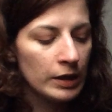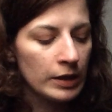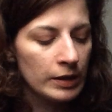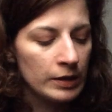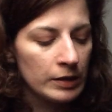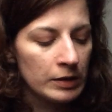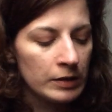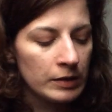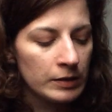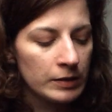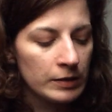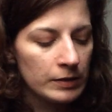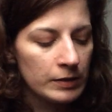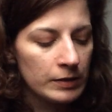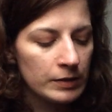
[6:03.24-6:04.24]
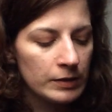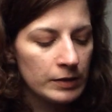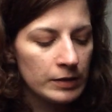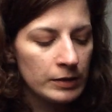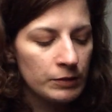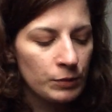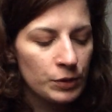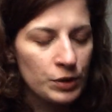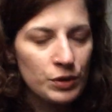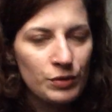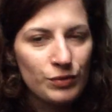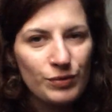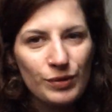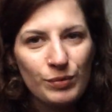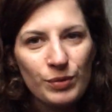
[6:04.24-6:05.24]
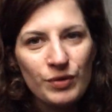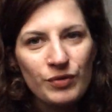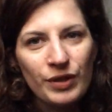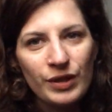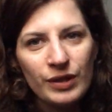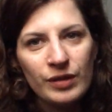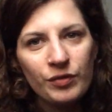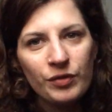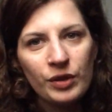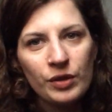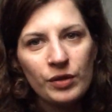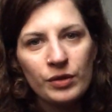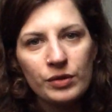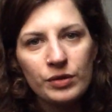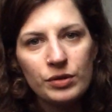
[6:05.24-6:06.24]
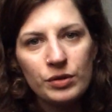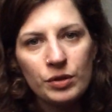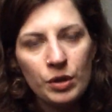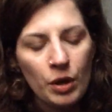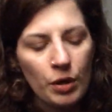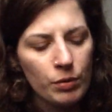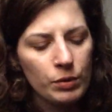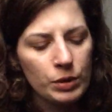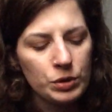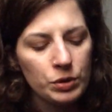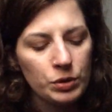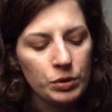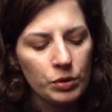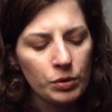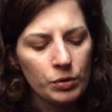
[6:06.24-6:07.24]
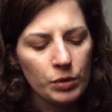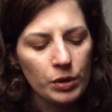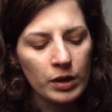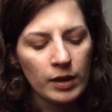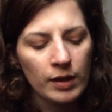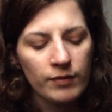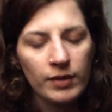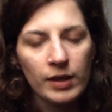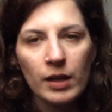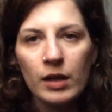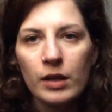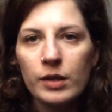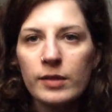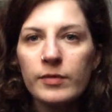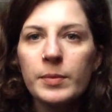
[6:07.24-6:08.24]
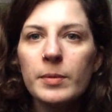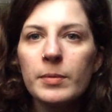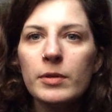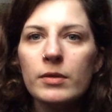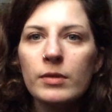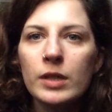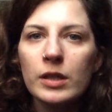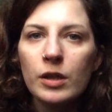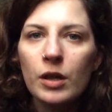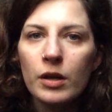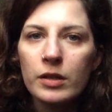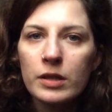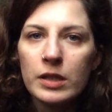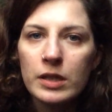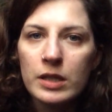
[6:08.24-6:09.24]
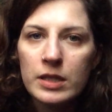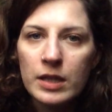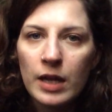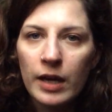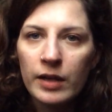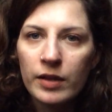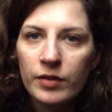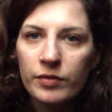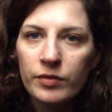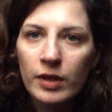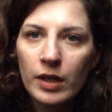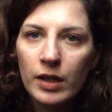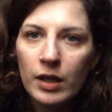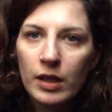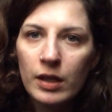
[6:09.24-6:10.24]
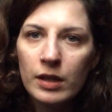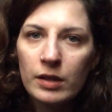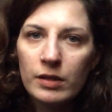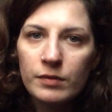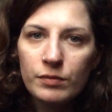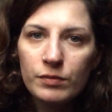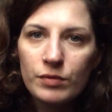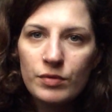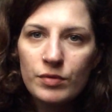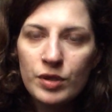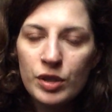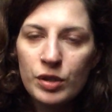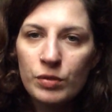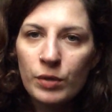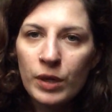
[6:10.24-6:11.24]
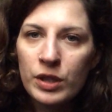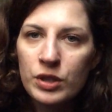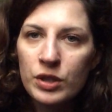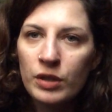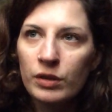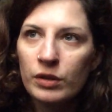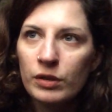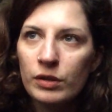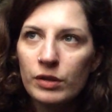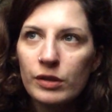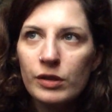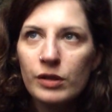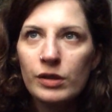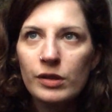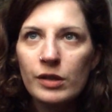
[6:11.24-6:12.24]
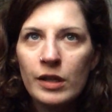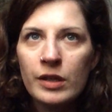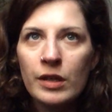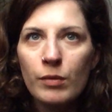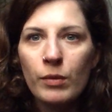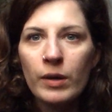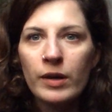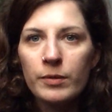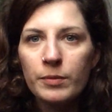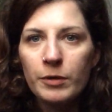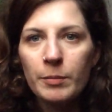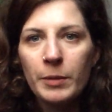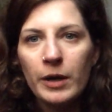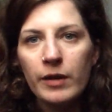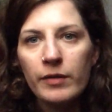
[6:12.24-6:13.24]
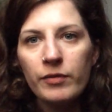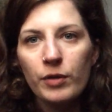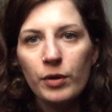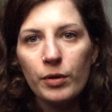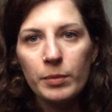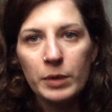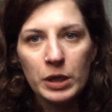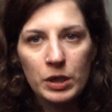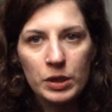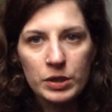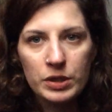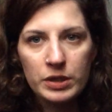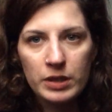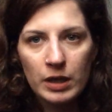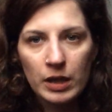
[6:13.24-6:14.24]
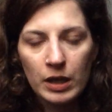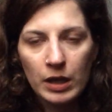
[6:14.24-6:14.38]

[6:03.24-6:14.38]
it was very difficult to know what to do, and I think a lot of people were caught in this kind of situation that they weren't prepared for, because